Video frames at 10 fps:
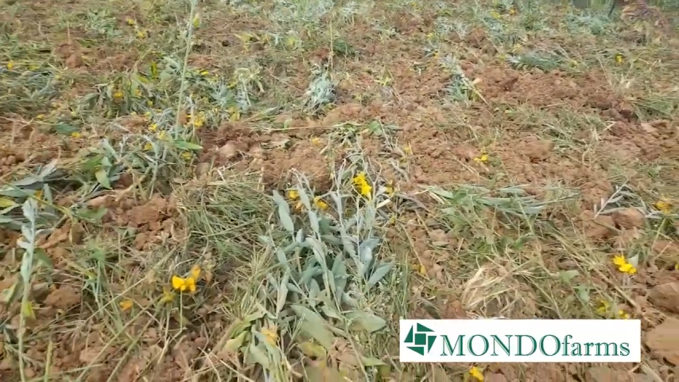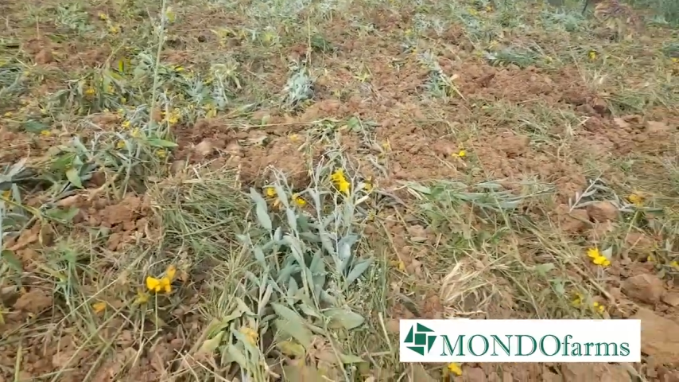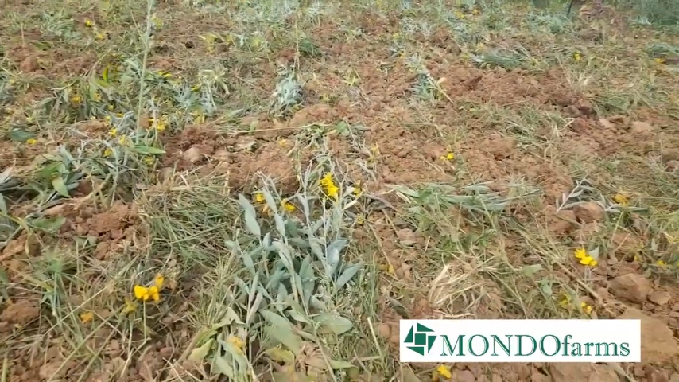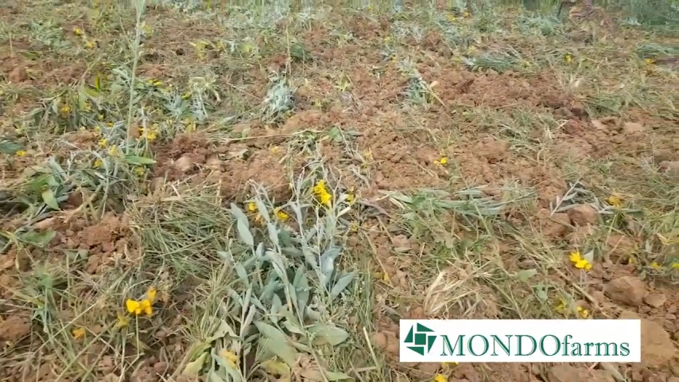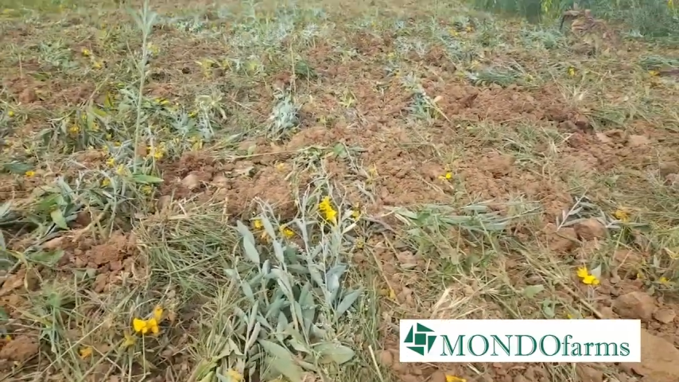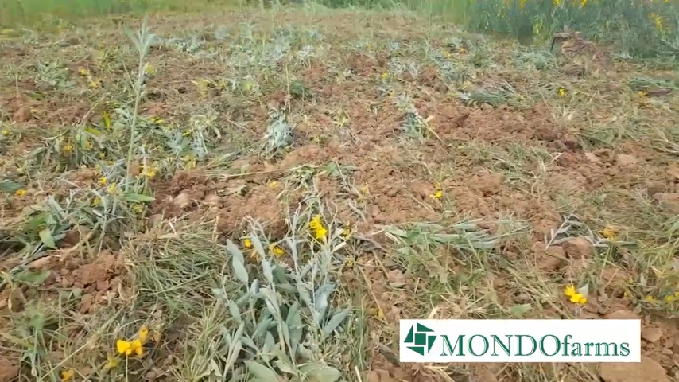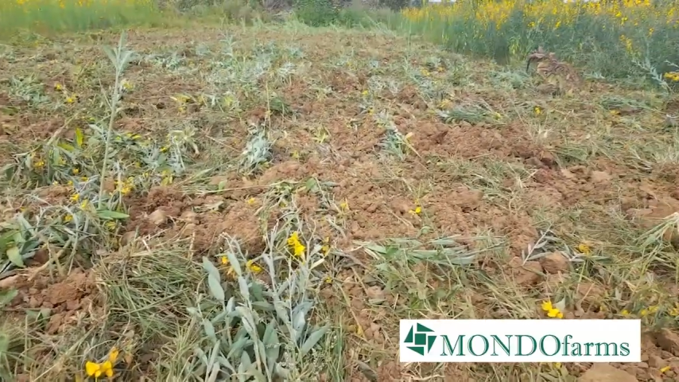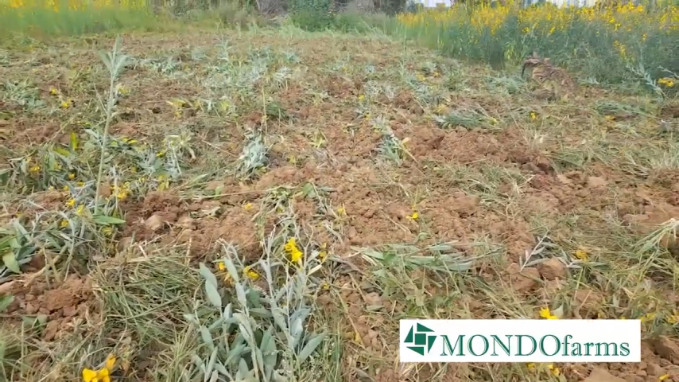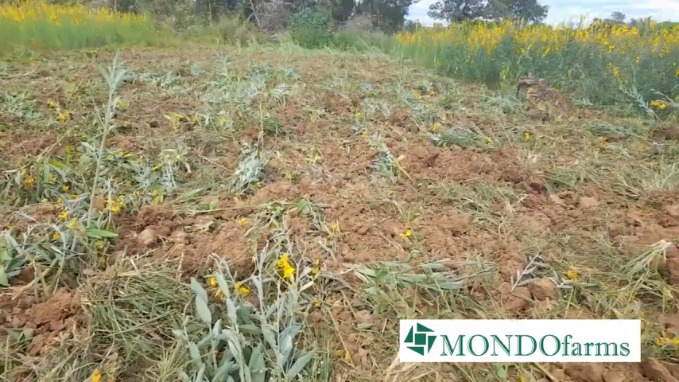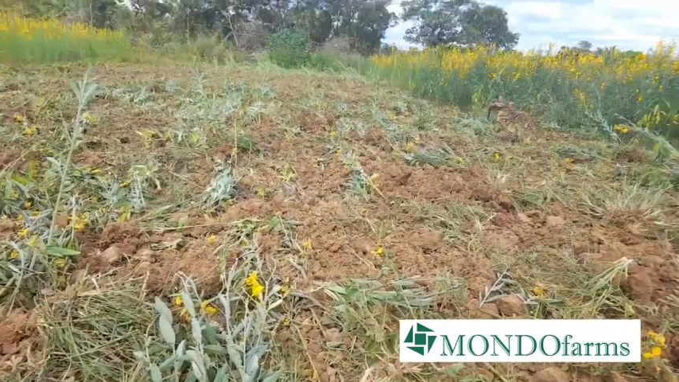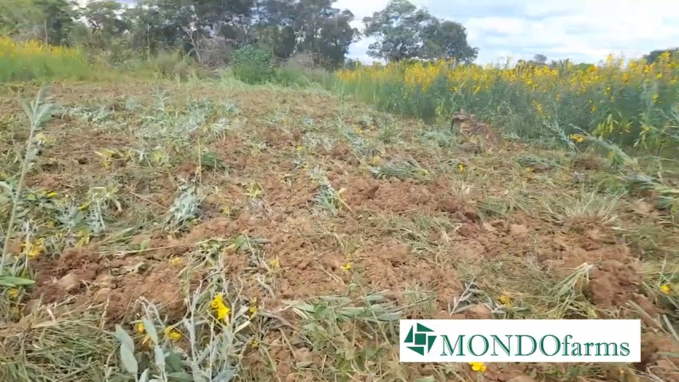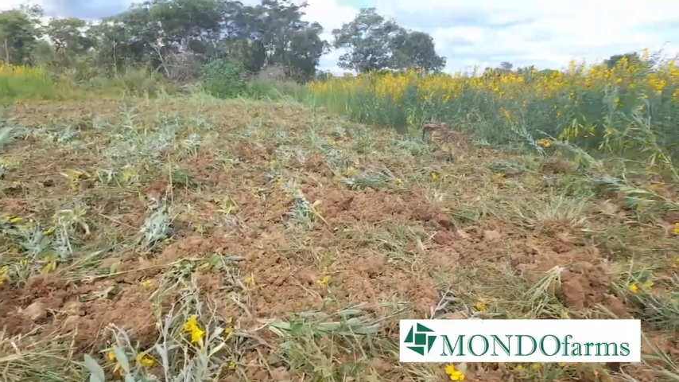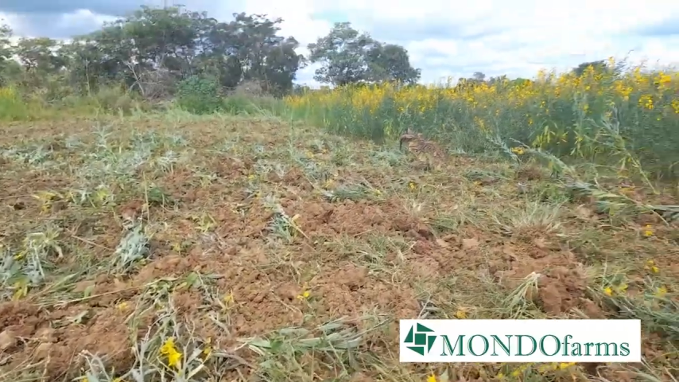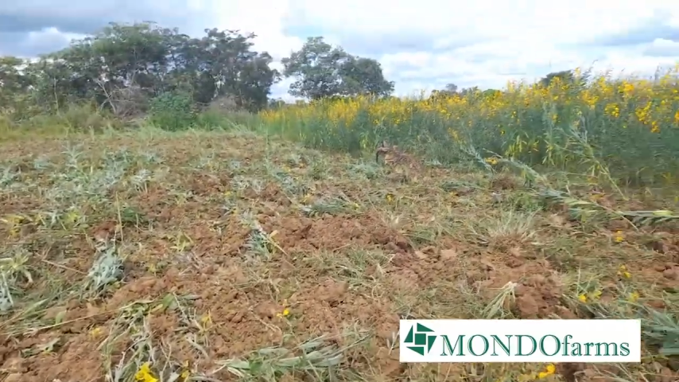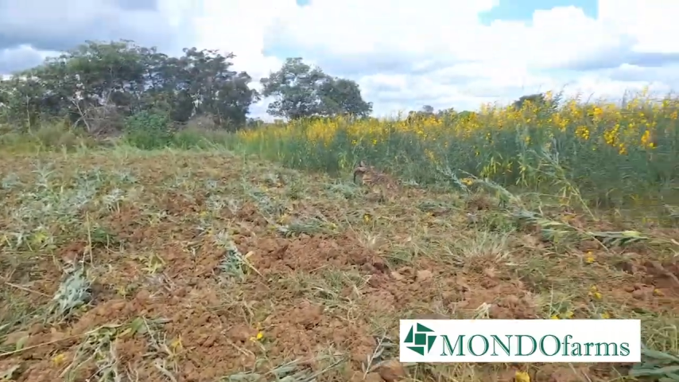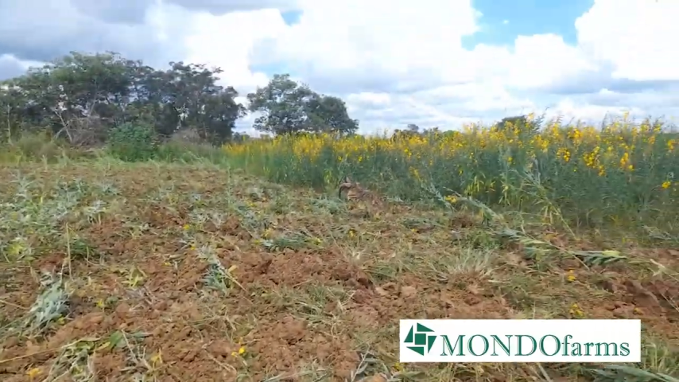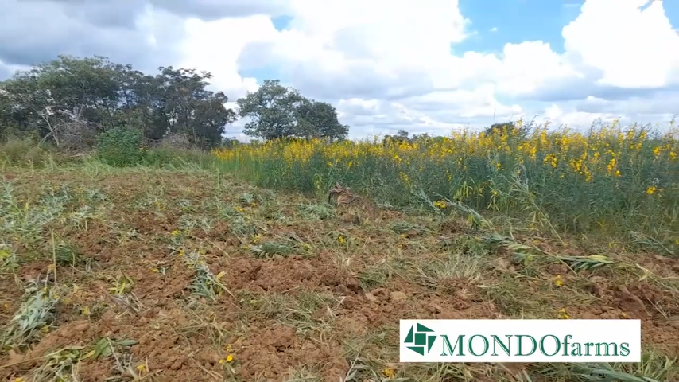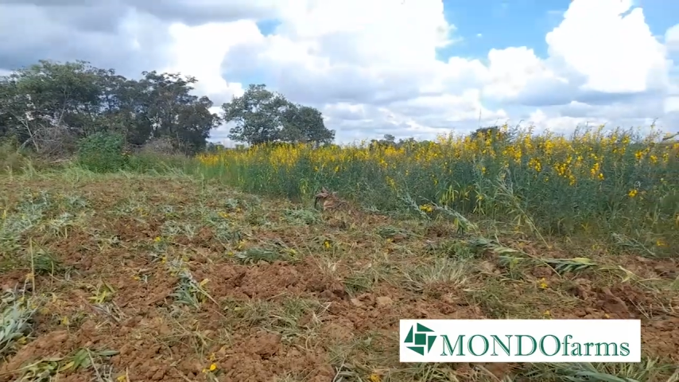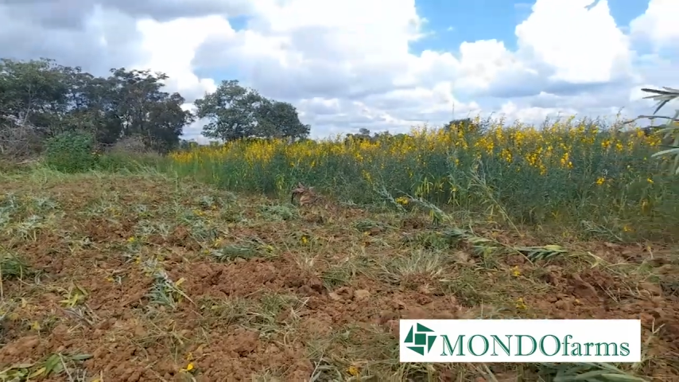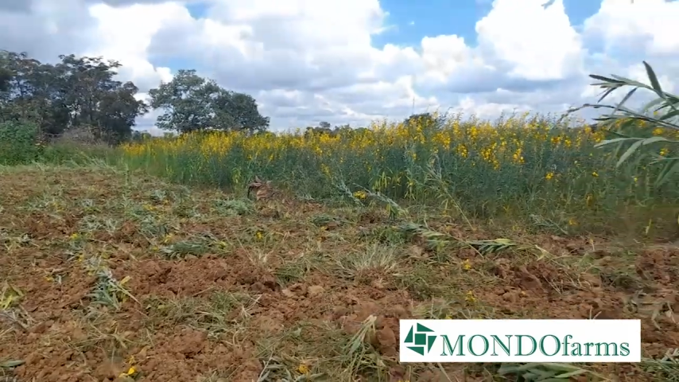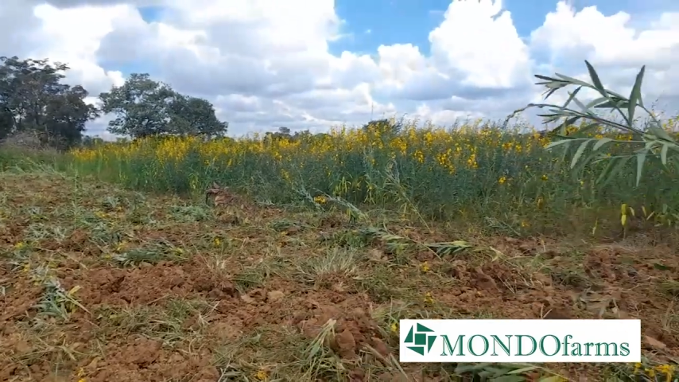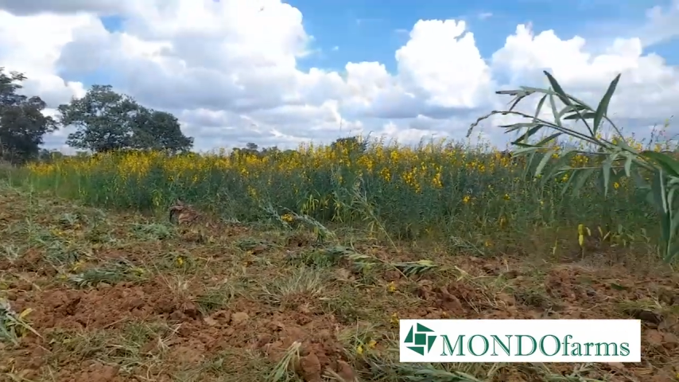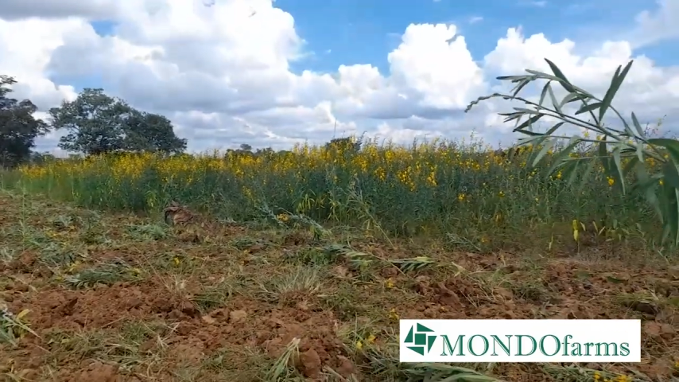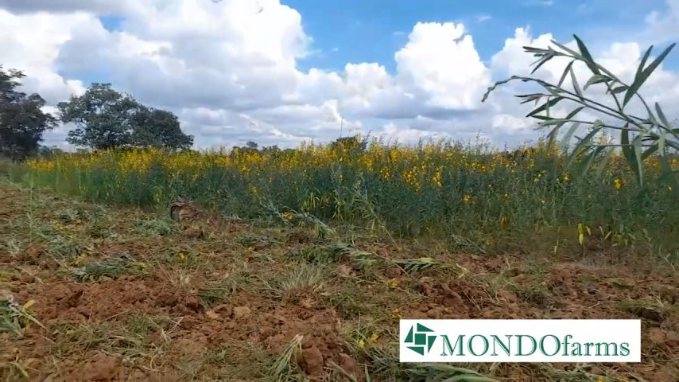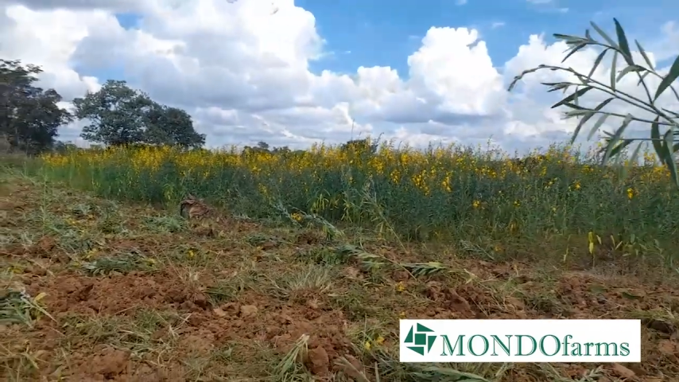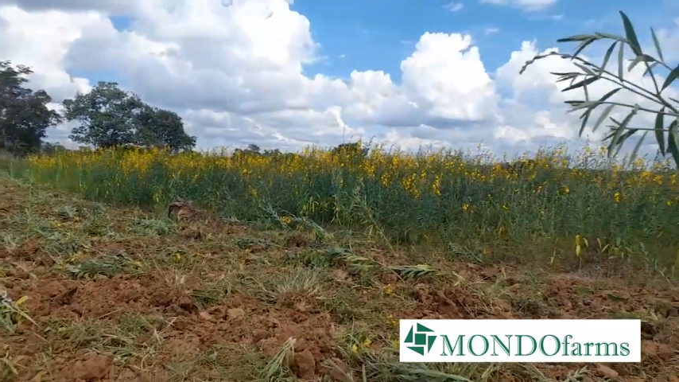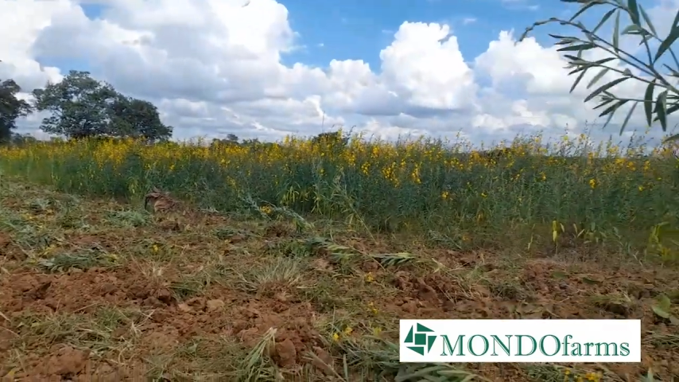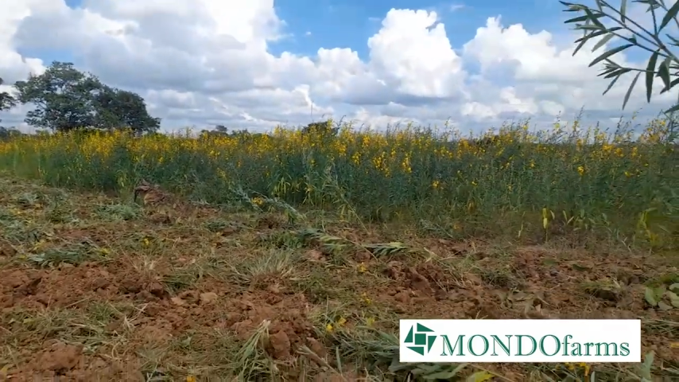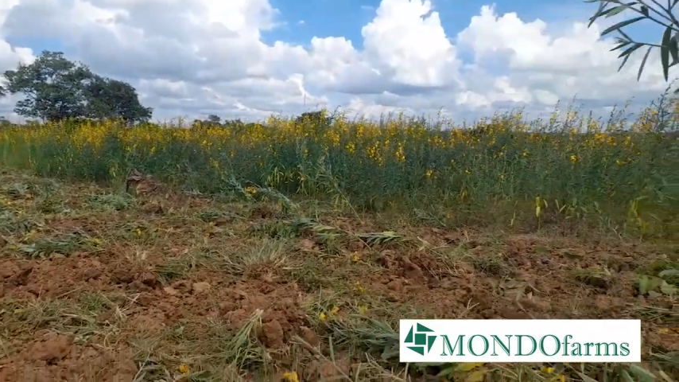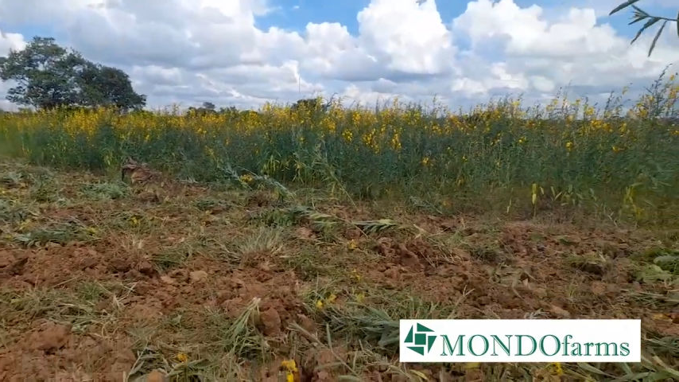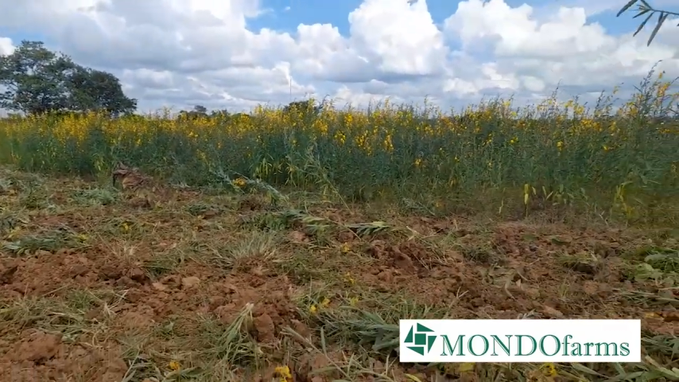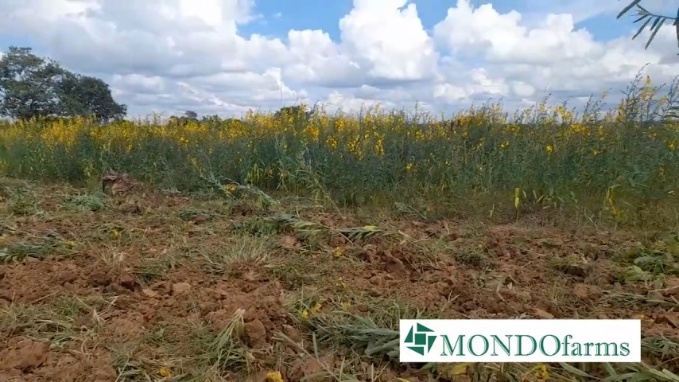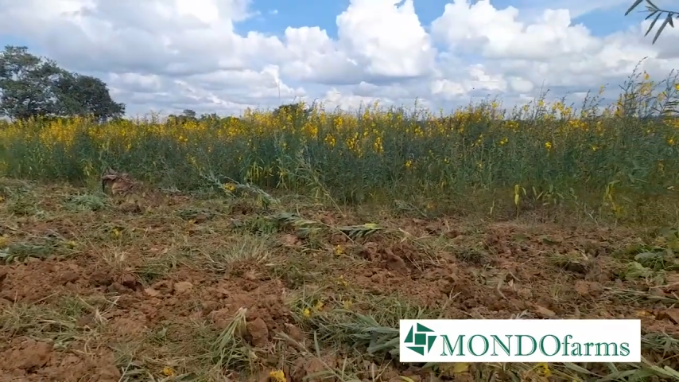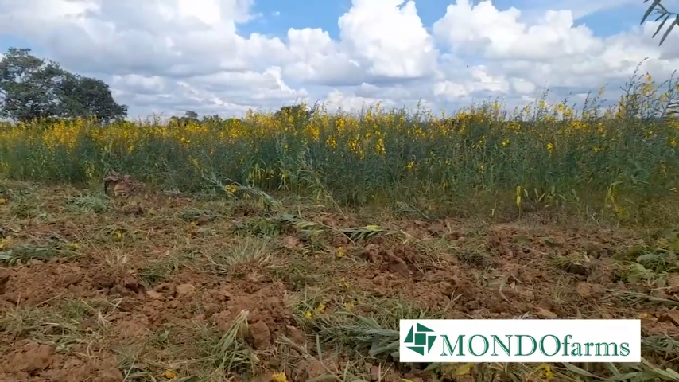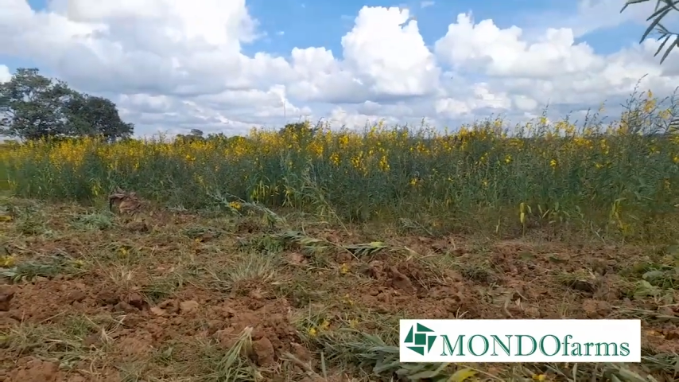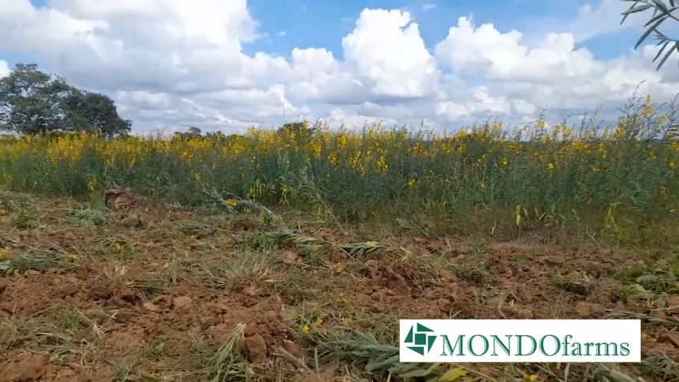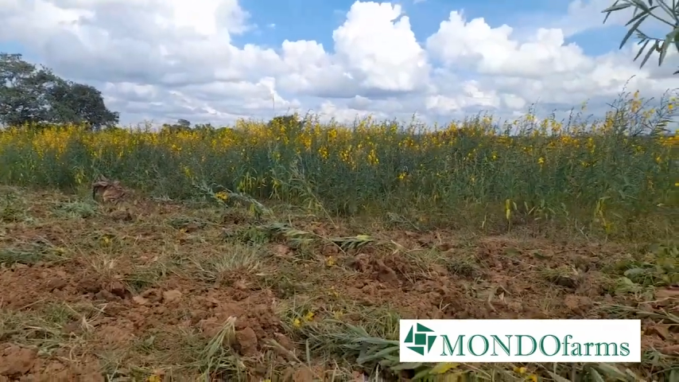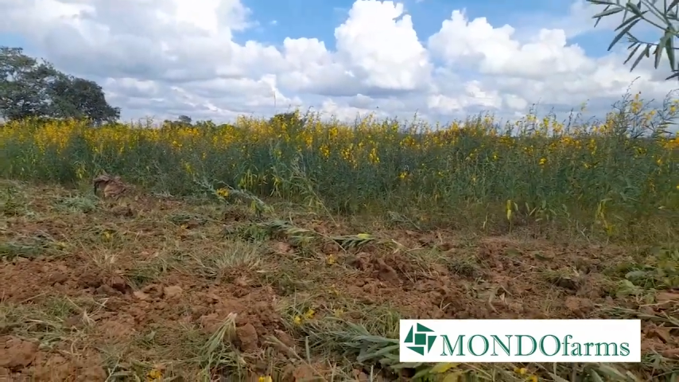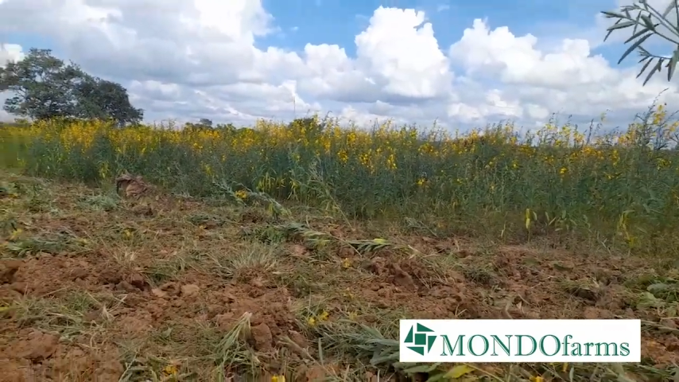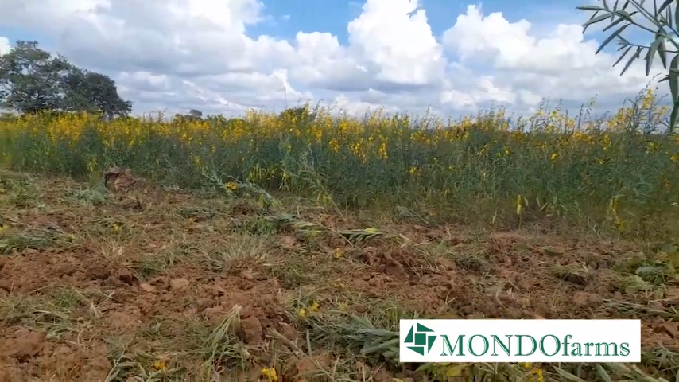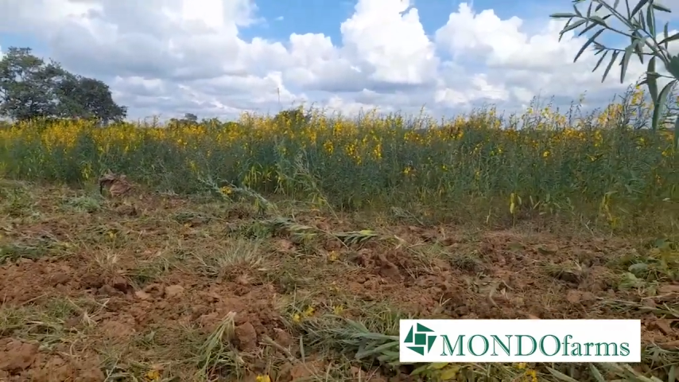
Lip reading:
Nobody's mouth can be seen.